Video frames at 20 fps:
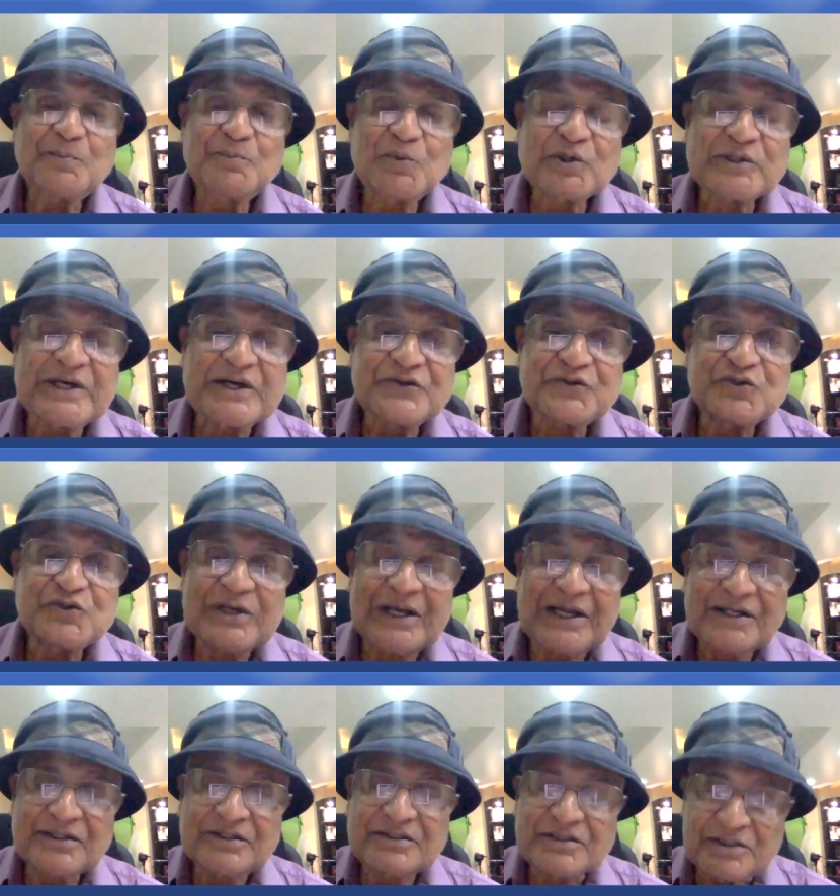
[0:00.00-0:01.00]
of
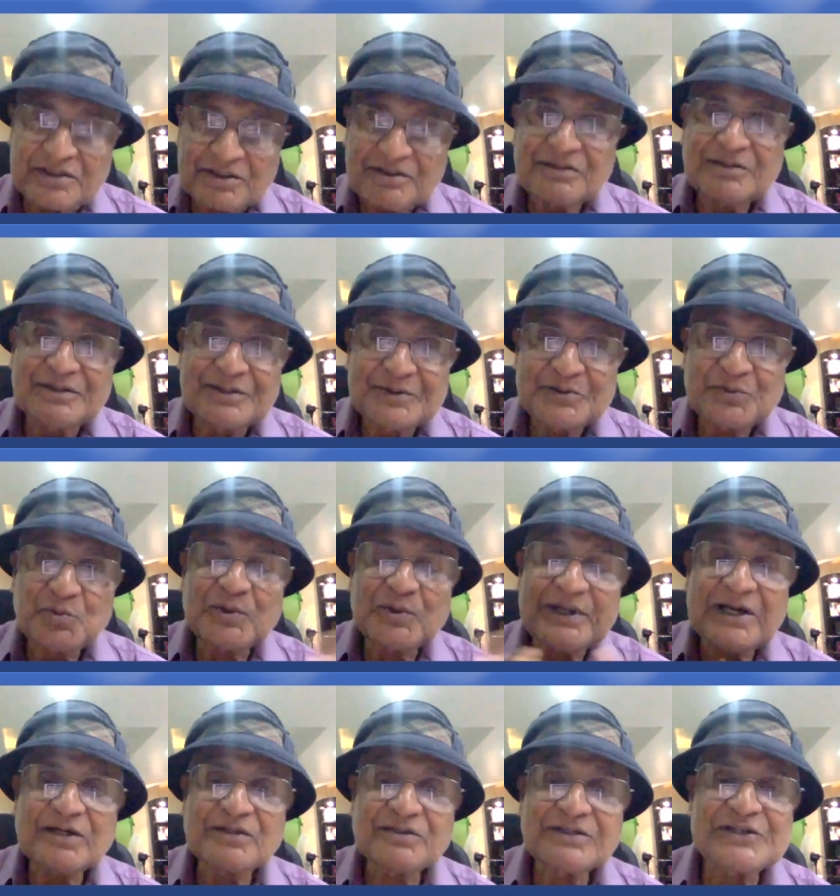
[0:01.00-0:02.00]
potentiality,
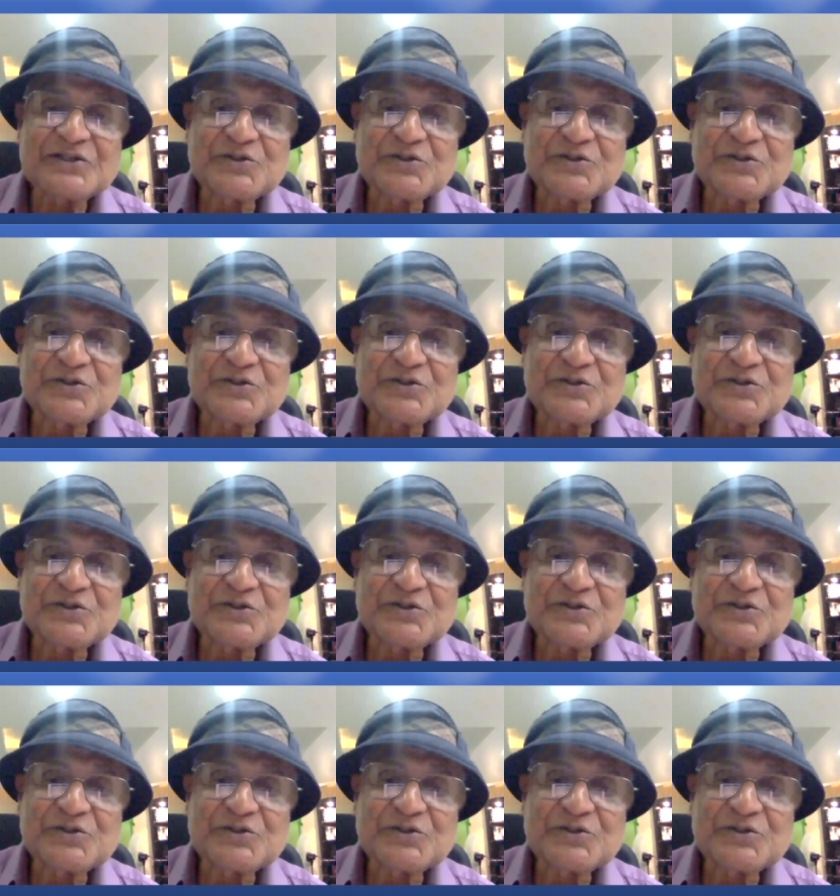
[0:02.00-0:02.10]
where